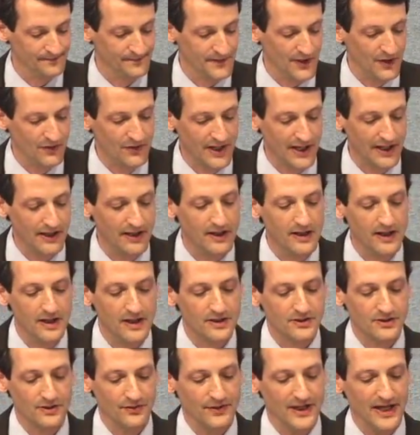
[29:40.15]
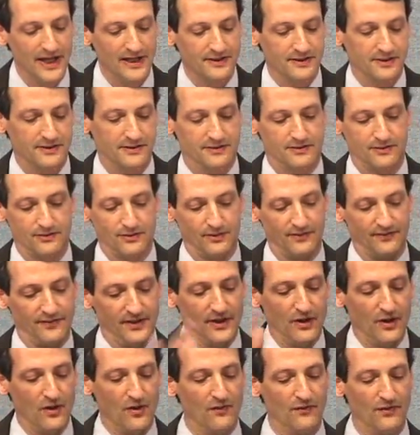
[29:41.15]
Okay, so that's sort of the
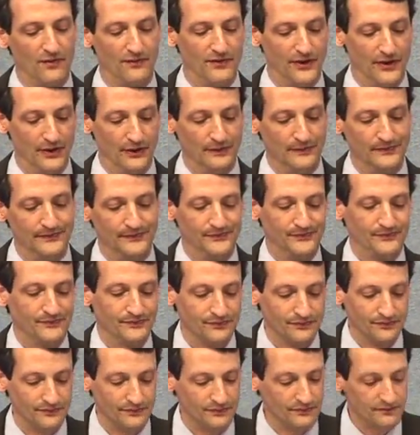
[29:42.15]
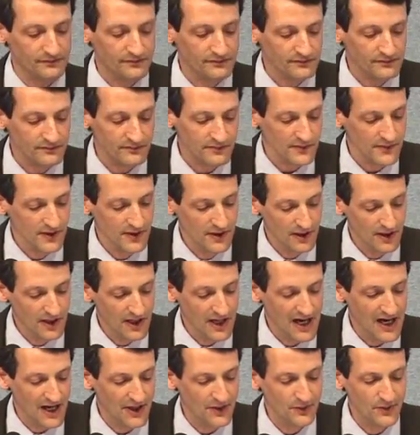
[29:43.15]
overview.
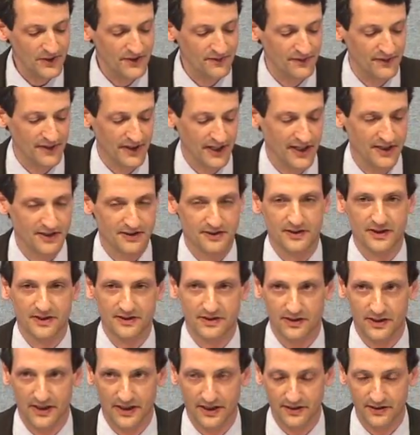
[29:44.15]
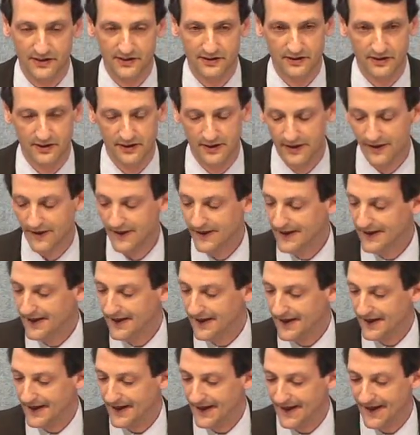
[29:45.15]
How do we finance these things?
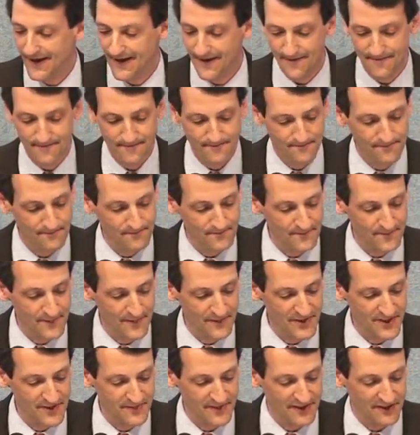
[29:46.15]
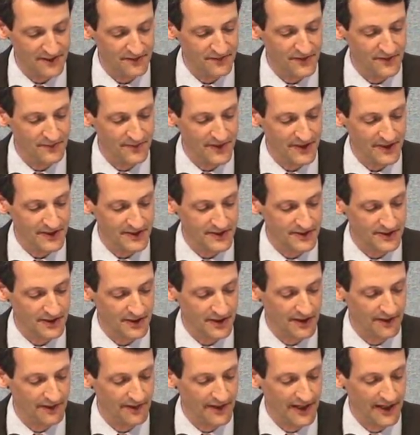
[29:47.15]
let me spend a few minutes
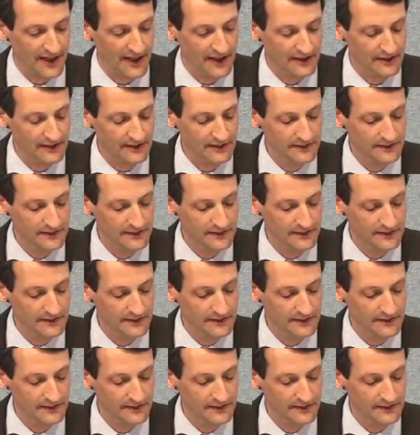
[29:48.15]
on that.